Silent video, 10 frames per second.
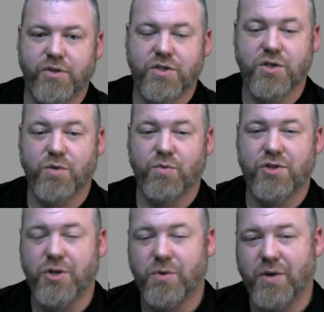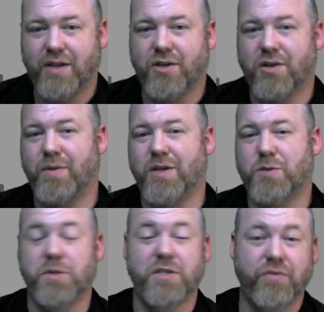This is the one Joe and I talked about
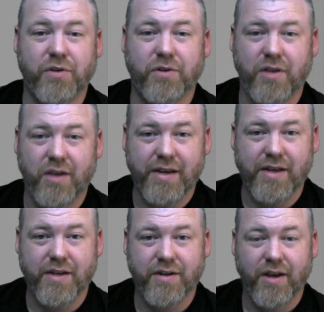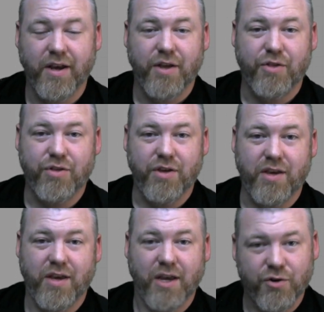specifically in
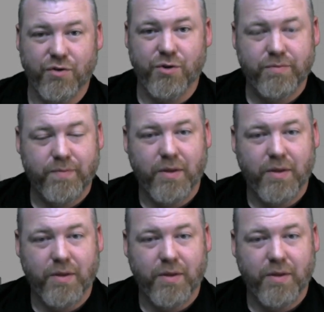the interview,